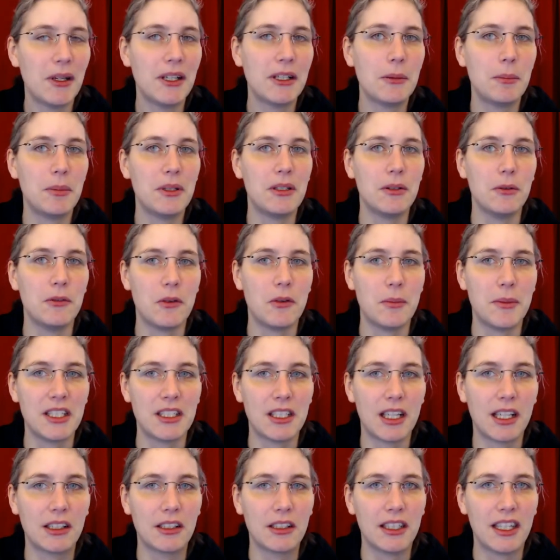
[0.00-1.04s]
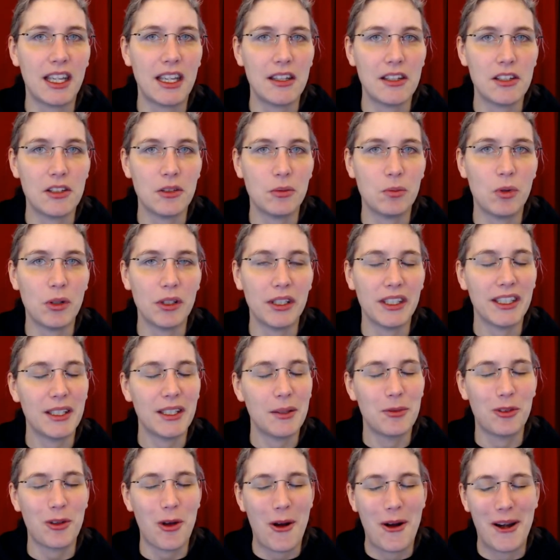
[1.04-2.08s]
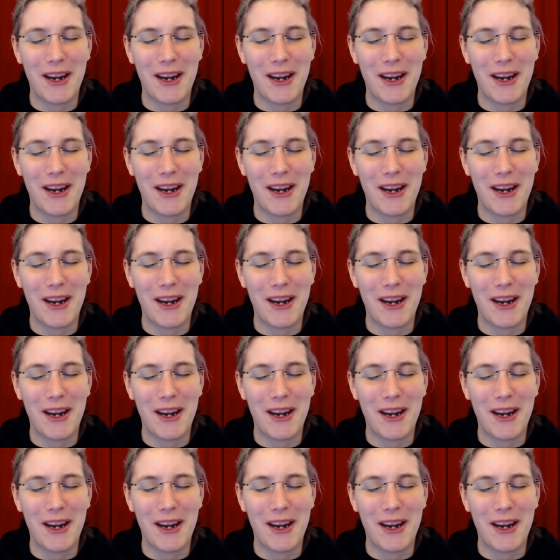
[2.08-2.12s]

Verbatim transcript: a bit over my tongue again this morning. I'm sorry.